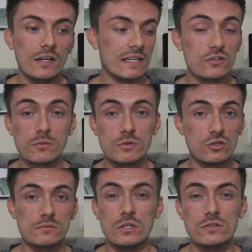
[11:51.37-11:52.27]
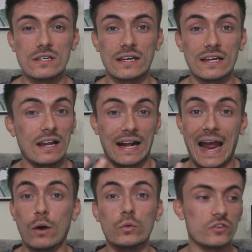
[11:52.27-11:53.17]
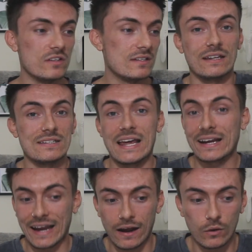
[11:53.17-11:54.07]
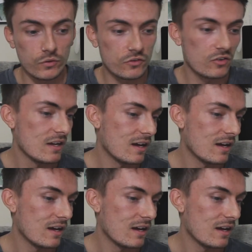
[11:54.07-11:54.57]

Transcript: He used to produce music like house and tech house,